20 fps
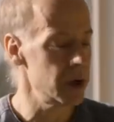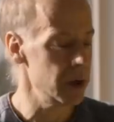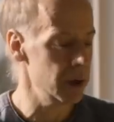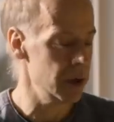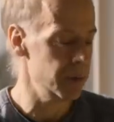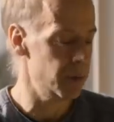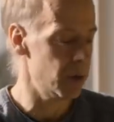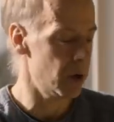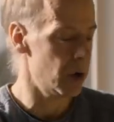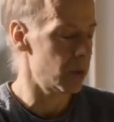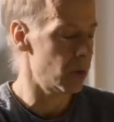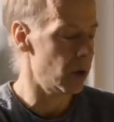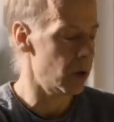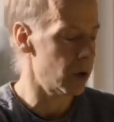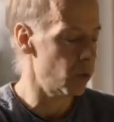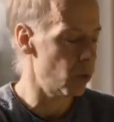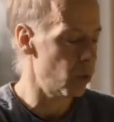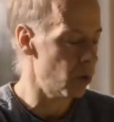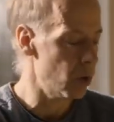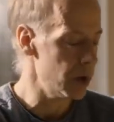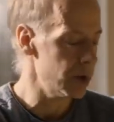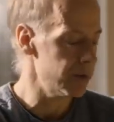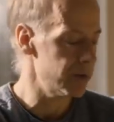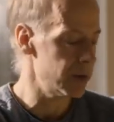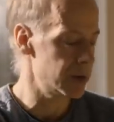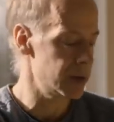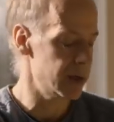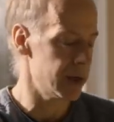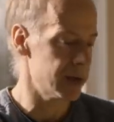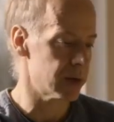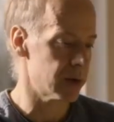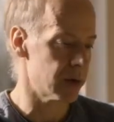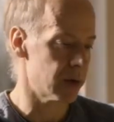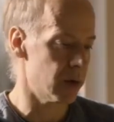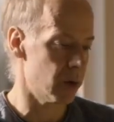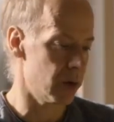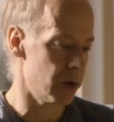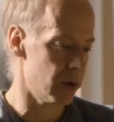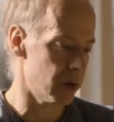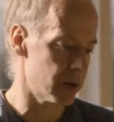what he on one of the Tesla
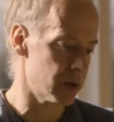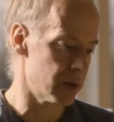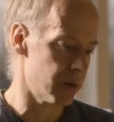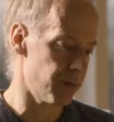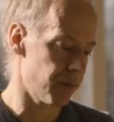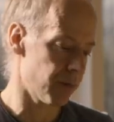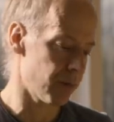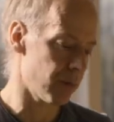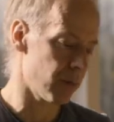coils,